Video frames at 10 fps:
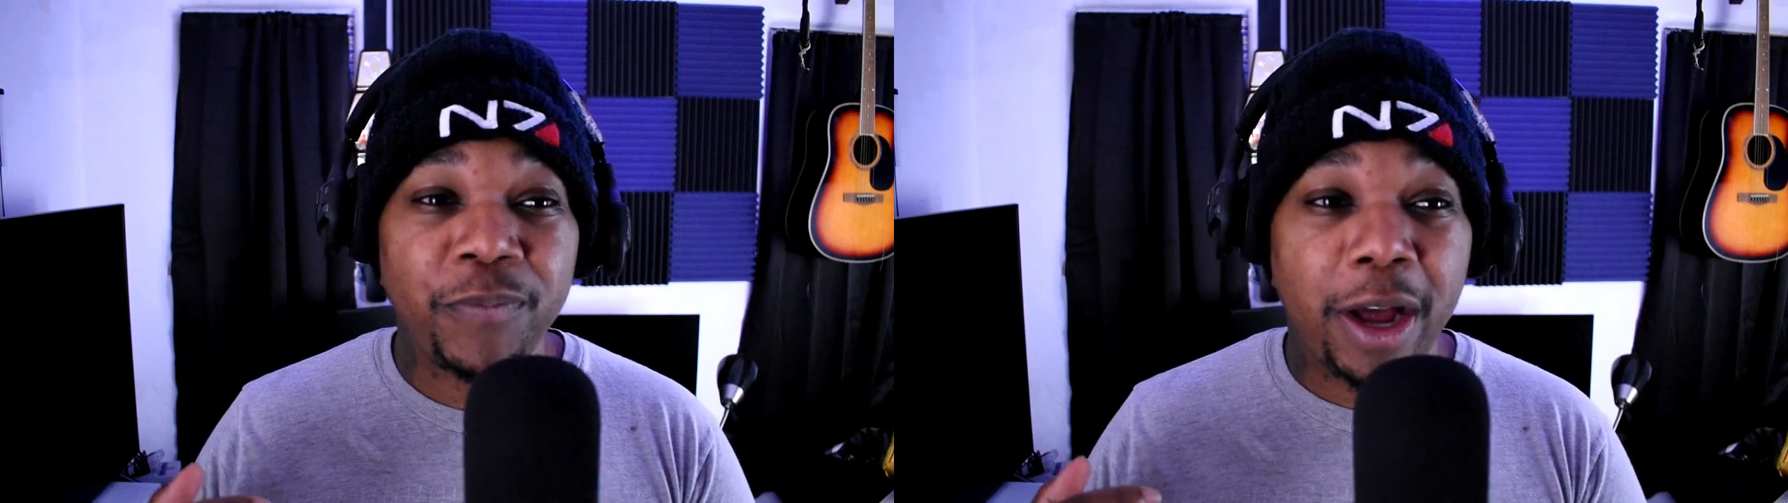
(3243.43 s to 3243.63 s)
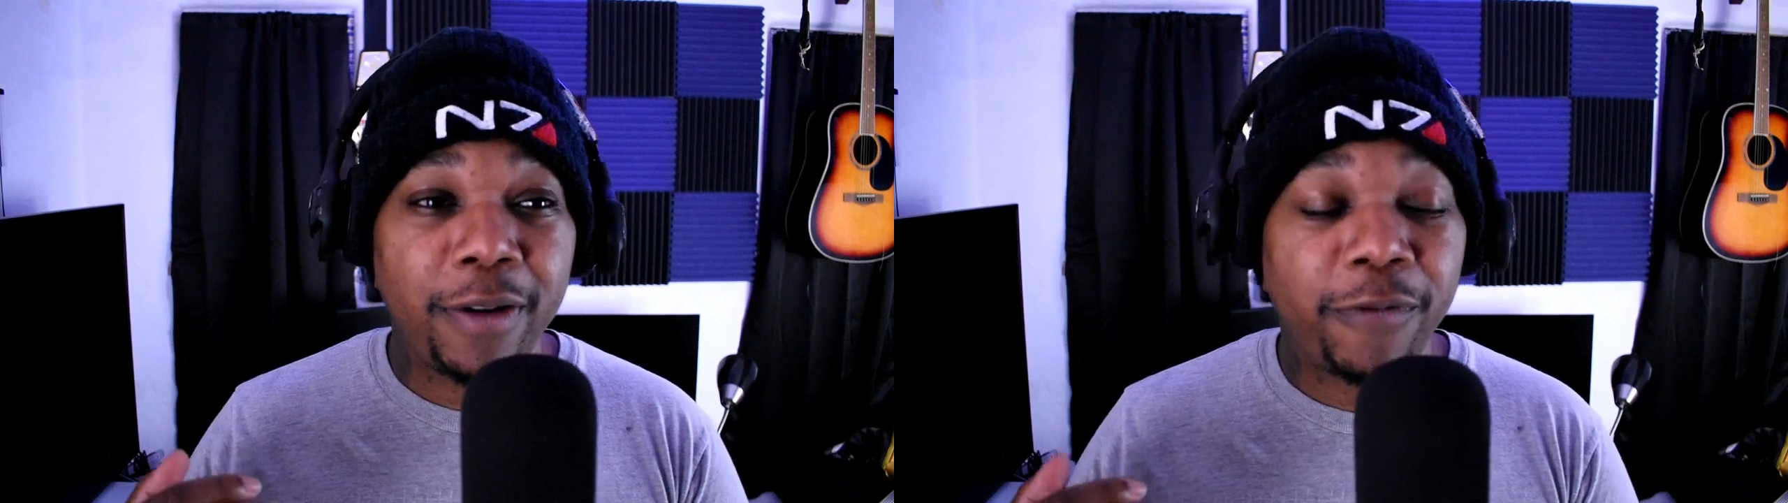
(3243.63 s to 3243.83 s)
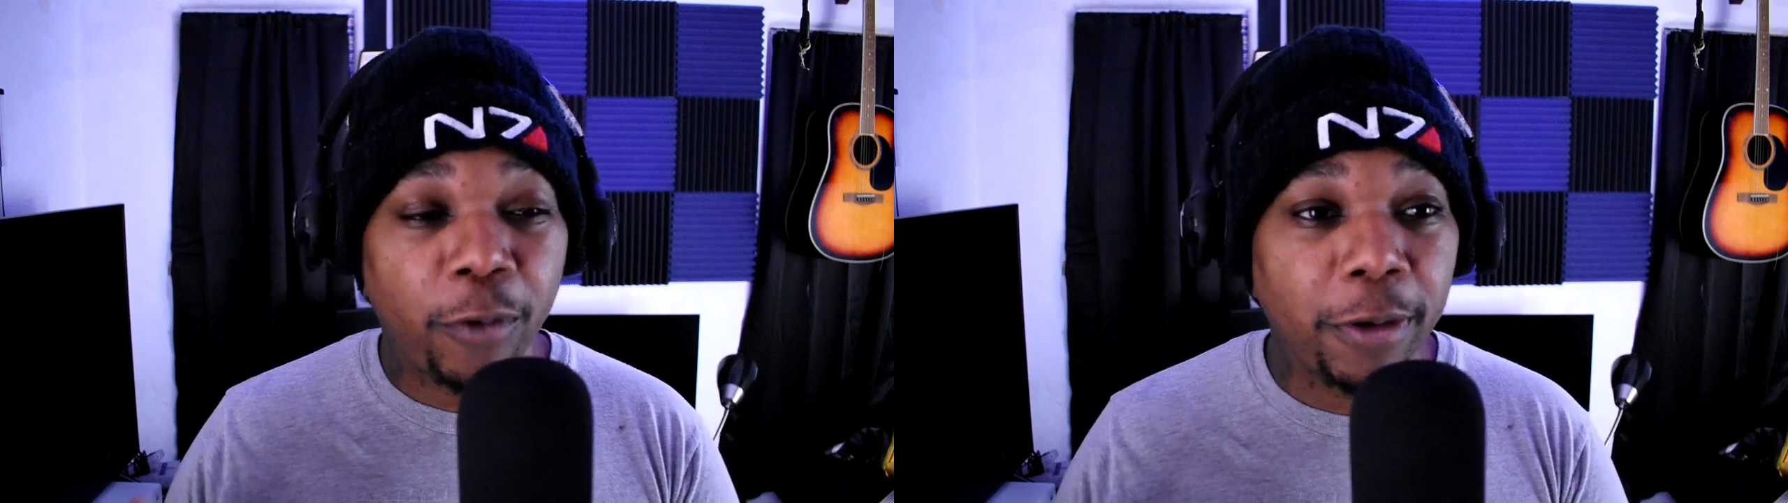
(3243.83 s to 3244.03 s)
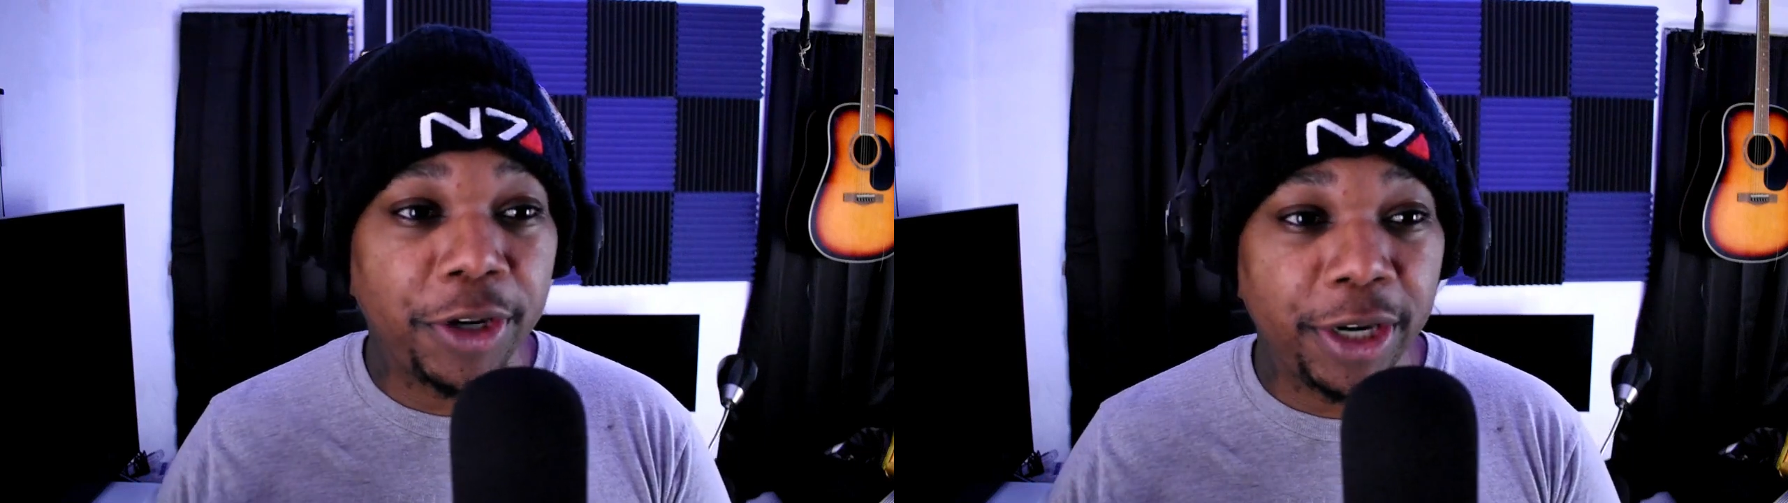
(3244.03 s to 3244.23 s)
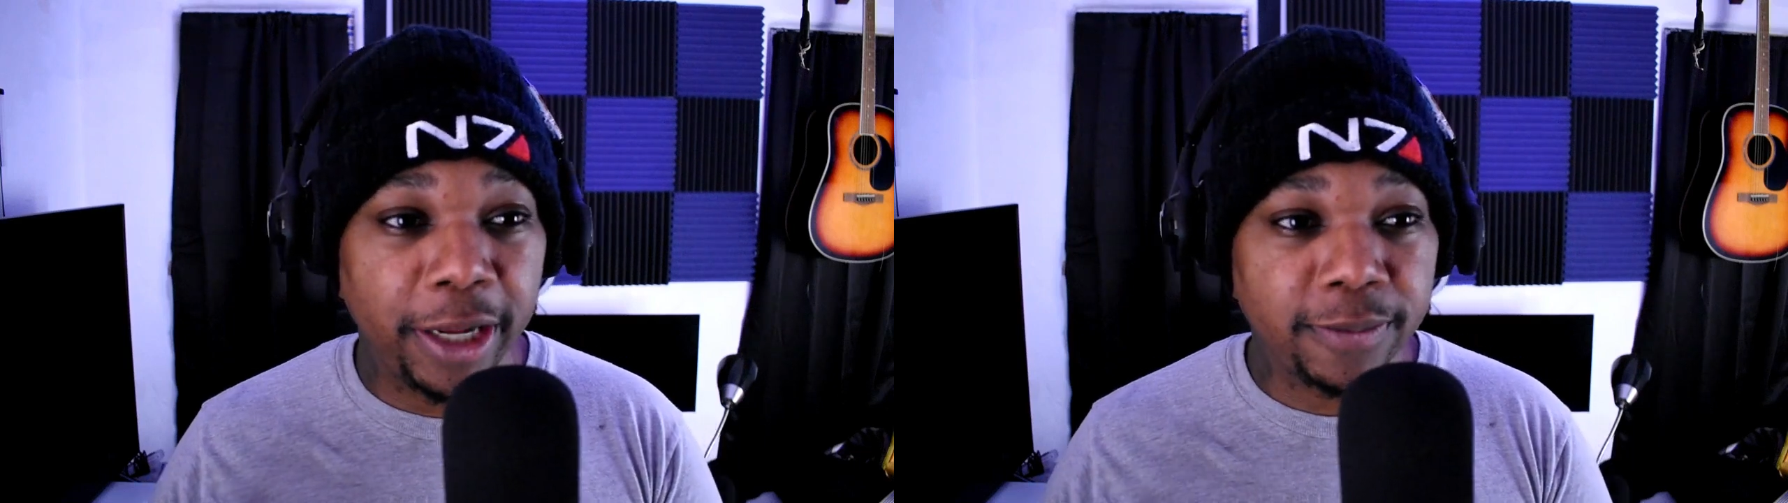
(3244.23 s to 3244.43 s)

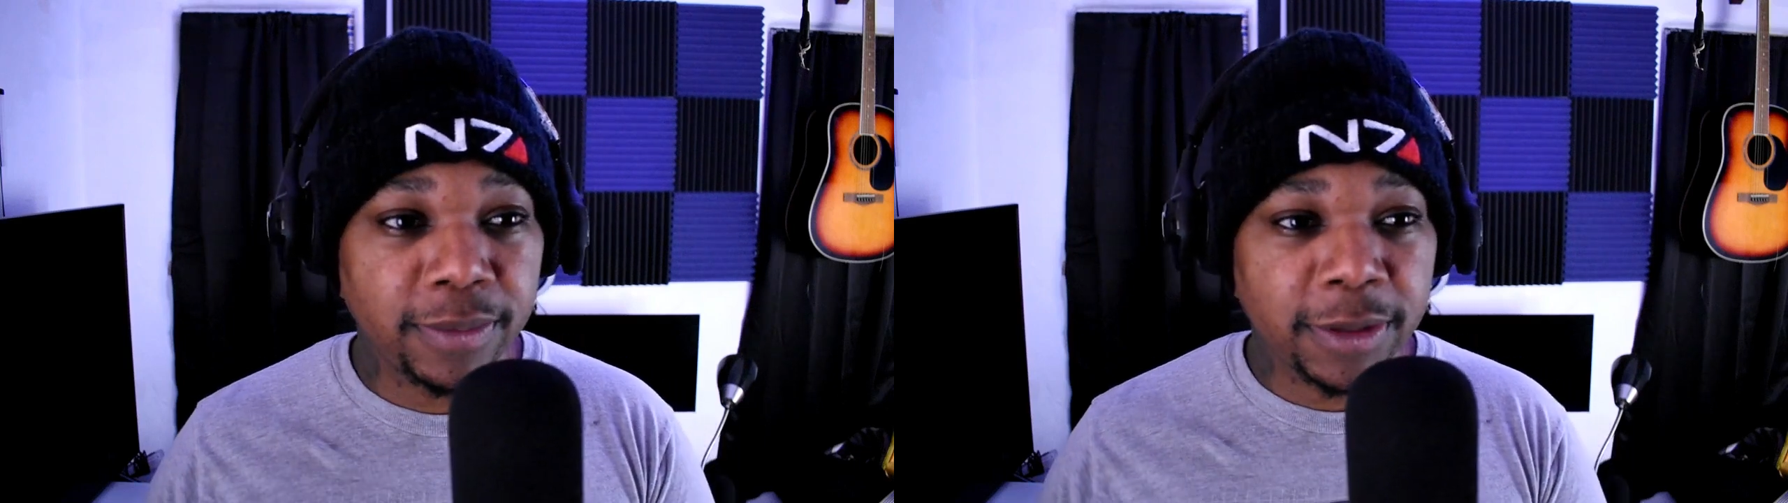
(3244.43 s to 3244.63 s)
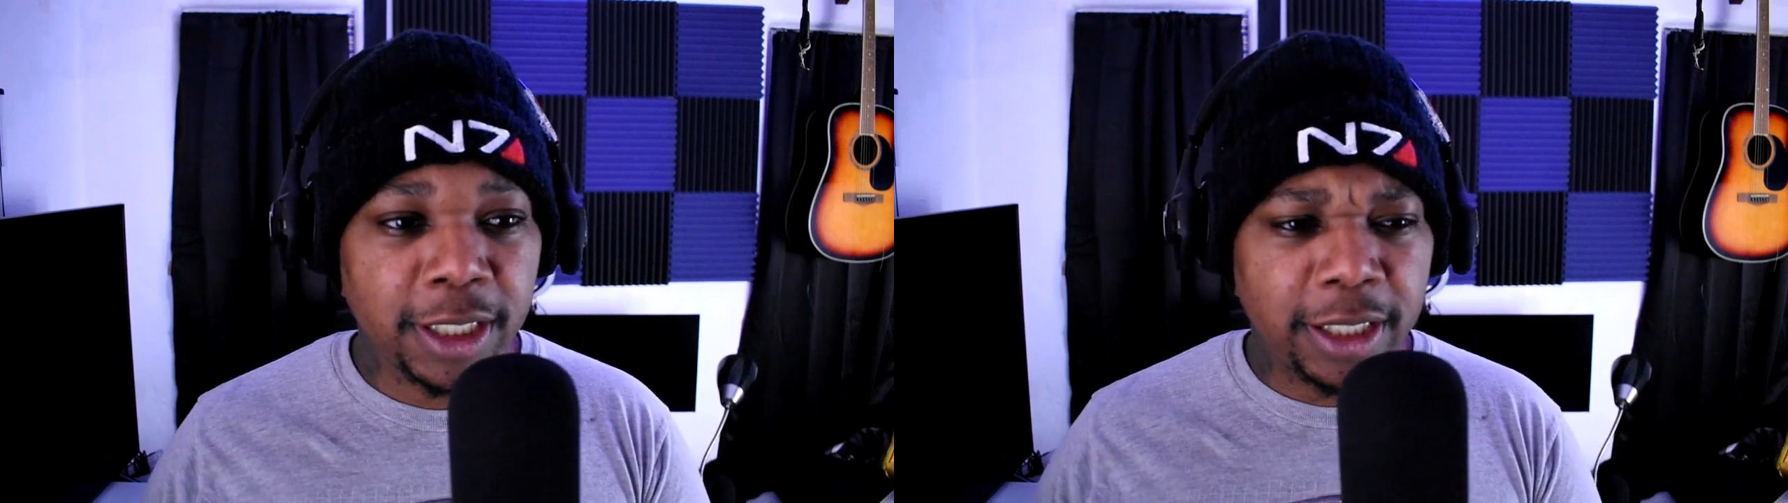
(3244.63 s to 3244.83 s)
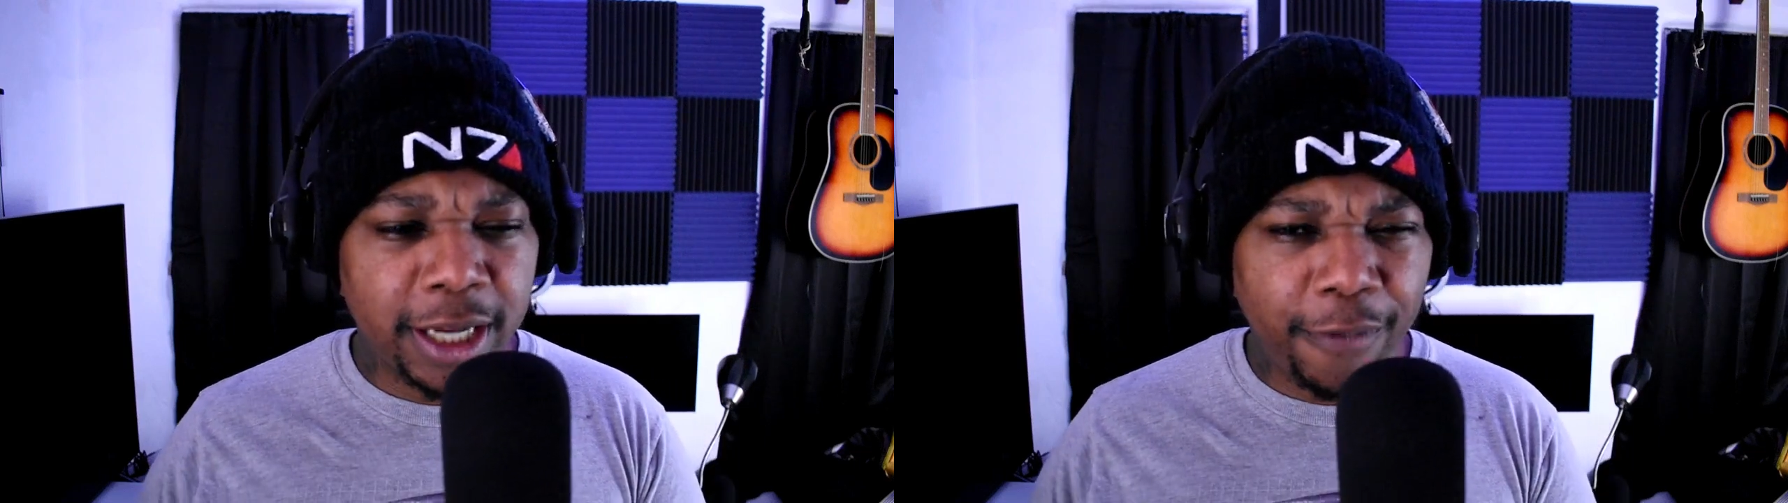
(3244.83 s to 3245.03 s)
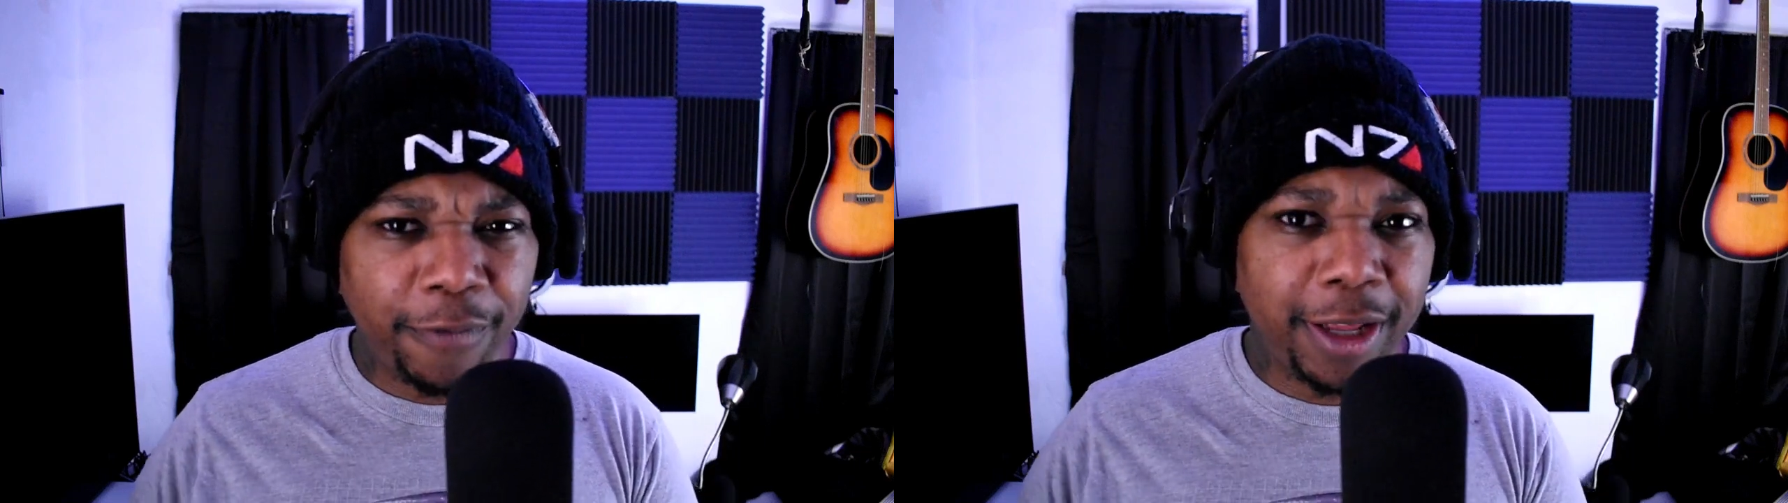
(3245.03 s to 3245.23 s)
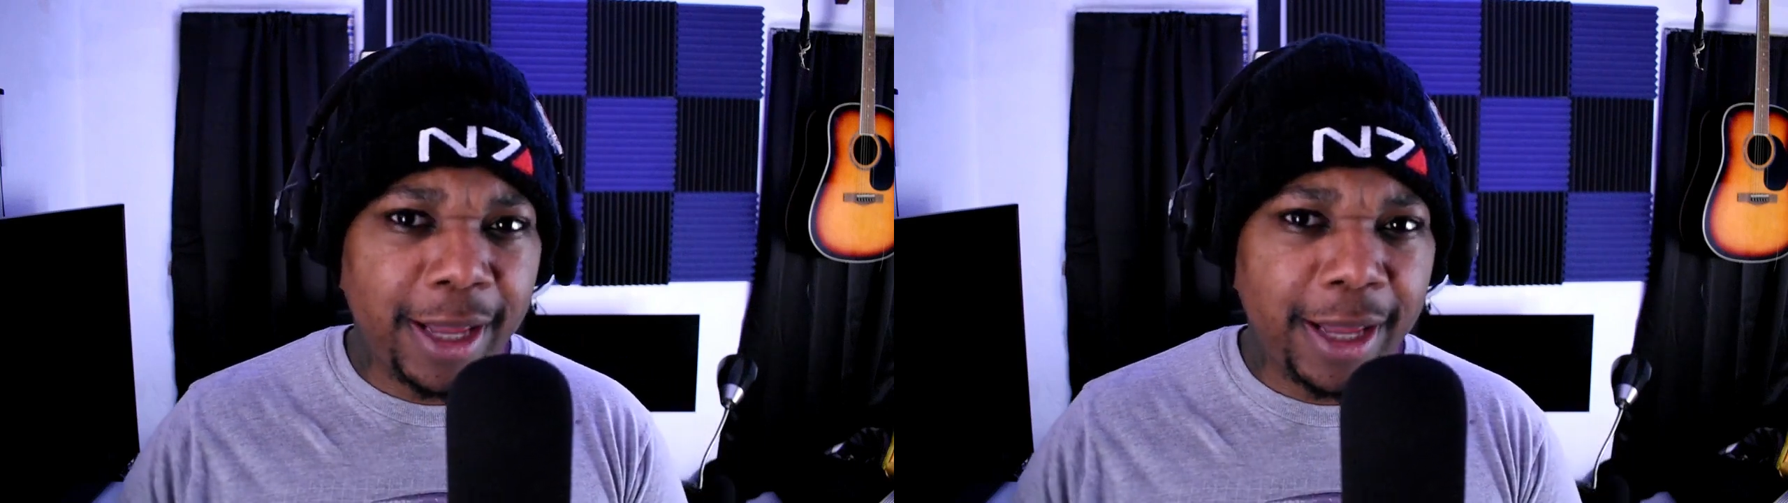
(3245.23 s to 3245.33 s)
unfortunate. Definitely